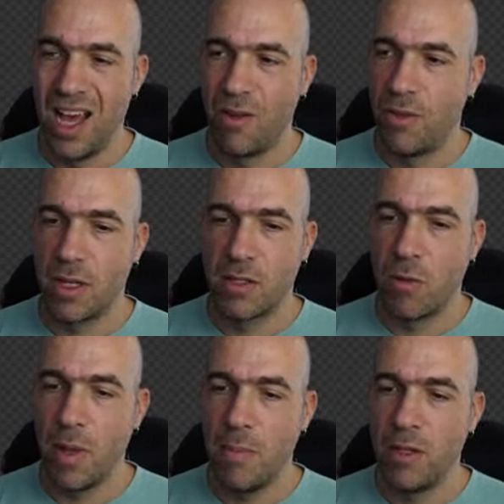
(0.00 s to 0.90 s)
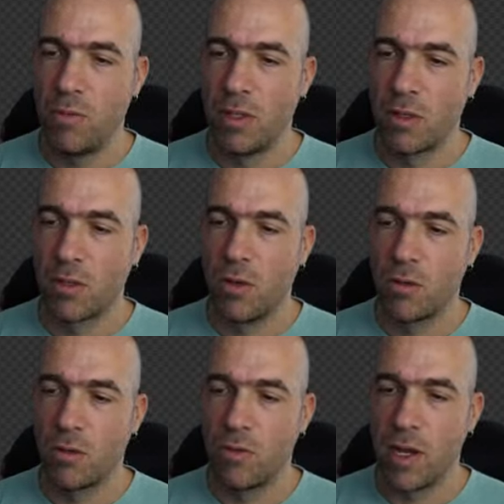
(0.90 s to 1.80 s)
I don't think so. Maybe it will not
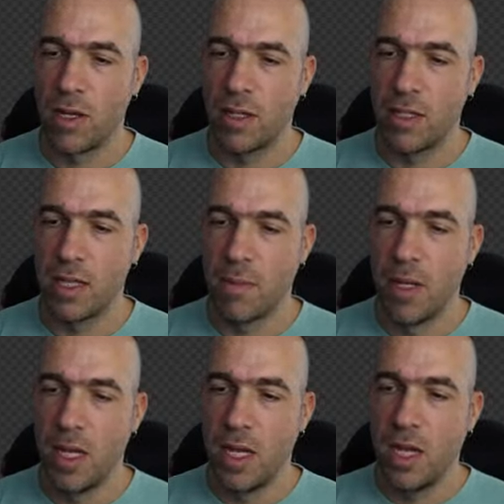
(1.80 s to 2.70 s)
go to trending this time.